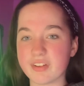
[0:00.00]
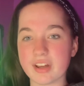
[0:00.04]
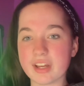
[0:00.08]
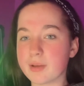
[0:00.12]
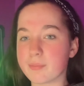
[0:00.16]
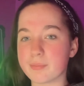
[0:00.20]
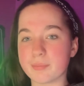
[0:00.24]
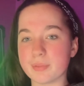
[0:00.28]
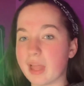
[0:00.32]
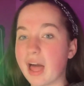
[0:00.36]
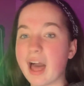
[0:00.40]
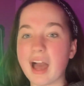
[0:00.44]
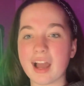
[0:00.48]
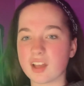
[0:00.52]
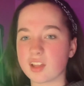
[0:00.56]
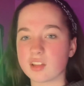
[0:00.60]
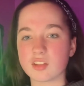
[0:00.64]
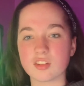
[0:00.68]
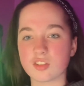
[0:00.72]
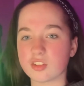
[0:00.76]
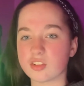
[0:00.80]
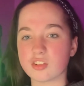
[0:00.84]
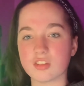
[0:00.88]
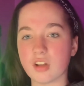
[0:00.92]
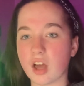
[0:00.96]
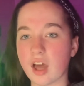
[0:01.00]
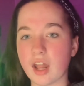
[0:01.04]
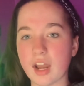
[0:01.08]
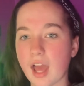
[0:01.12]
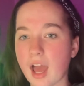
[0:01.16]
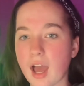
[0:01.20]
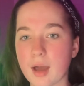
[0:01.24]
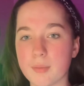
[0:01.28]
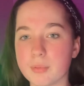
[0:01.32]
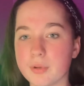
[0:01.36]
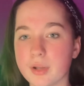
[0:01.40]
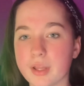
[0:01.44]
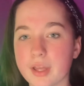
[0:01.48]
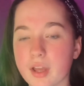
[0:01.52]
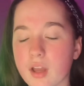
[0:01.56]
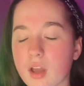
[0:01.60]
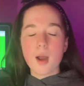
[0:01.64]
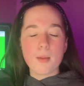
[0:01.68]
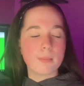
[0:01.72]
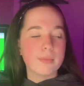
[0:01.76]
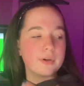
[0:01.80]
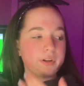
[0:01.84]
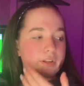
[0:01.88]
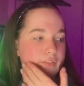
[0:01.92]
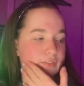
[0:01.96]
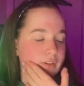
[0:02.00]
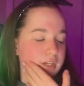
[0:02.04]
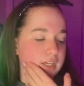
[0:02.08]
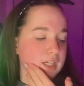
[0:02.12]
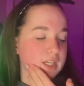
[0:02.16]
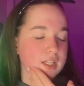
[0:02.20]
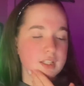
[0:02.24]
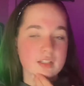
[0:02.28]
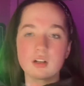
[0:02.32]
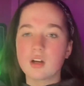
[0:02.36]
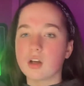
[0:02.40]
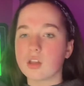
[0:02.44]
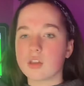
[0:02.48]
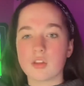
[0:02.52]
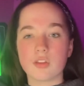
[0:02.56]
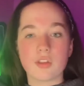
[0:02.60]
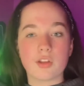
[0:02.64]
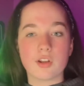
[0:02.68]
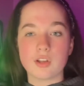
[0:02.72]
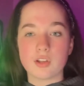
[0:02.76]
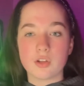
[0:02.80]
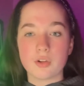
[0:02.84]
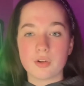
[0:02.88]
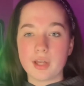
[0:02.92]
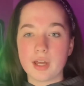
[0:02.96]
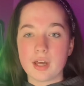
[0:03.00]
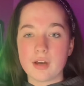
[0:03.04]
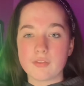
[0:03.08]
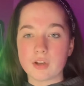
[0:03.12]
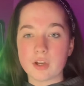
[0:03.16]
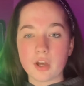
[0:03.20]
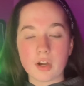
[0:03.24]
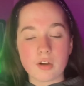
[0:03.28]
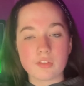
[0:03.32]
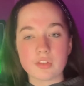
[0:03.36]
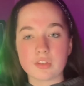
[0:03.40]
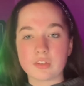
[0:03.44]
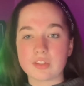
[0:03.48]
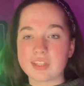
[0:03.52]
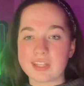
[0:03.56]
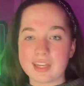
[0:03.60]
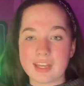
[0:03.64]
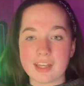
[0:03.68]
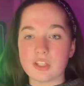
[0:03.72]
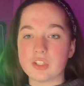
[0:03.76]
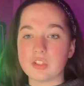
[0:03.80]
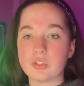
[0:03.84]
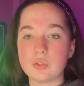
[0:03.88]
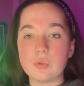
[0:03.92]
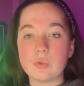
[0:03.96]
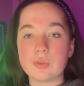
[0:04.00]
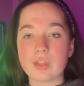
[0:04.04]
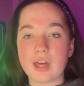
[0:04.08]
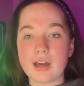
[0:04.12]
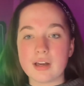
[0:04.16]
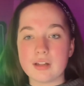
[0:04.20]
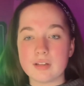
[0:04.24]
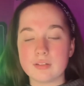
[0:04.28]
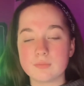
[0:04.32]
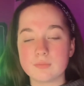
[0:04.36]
black, it's just not happening. But if I get a color that I don't have, I obviously can't do that.